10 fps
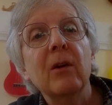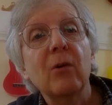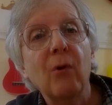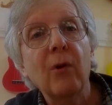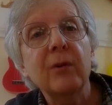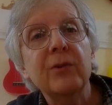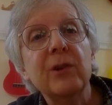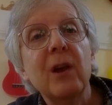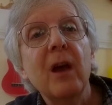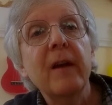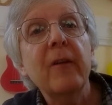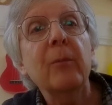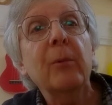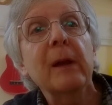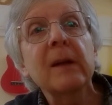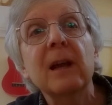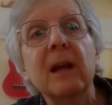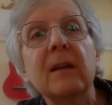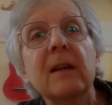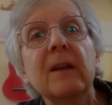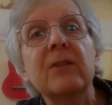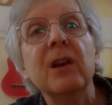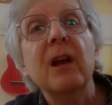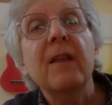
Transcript: chords, and other playing techniques